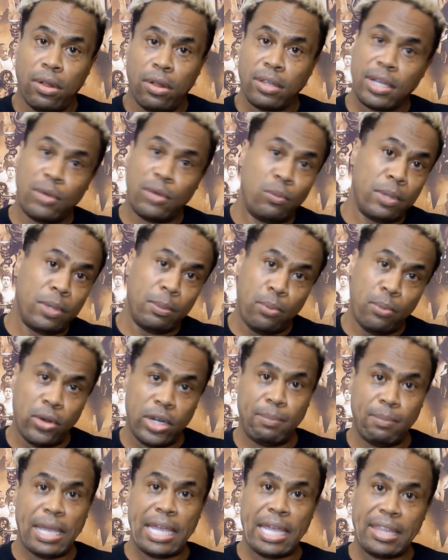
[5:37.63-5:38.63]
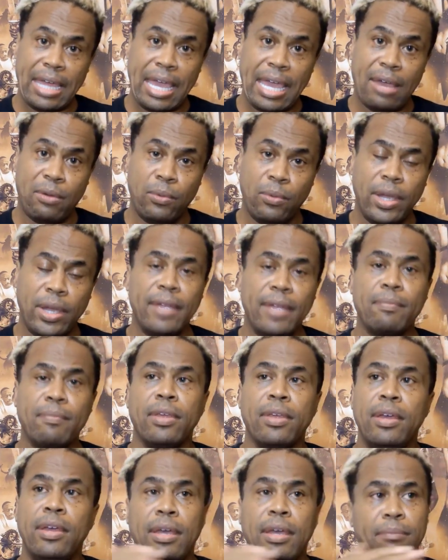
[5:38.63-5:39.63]
I won't be pointing back that way
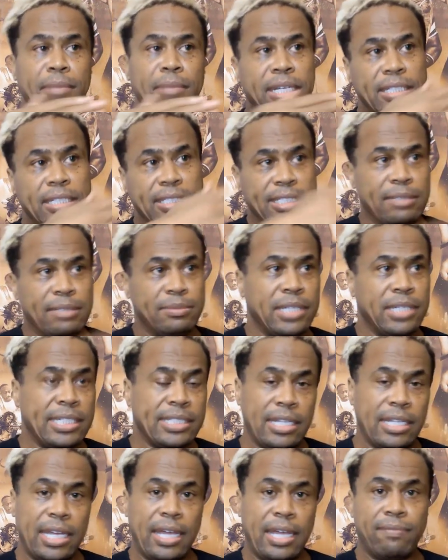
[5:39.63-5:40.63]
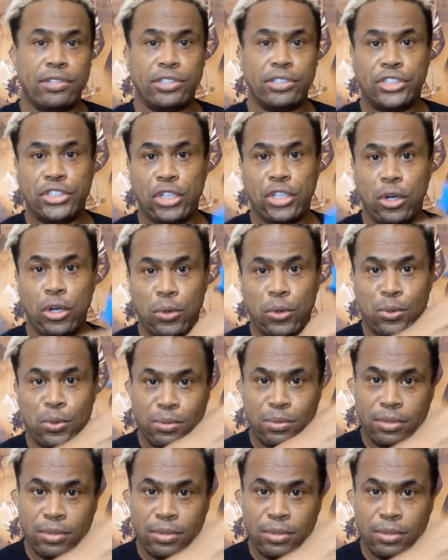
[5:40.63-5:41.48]
because sometimes I'll have to show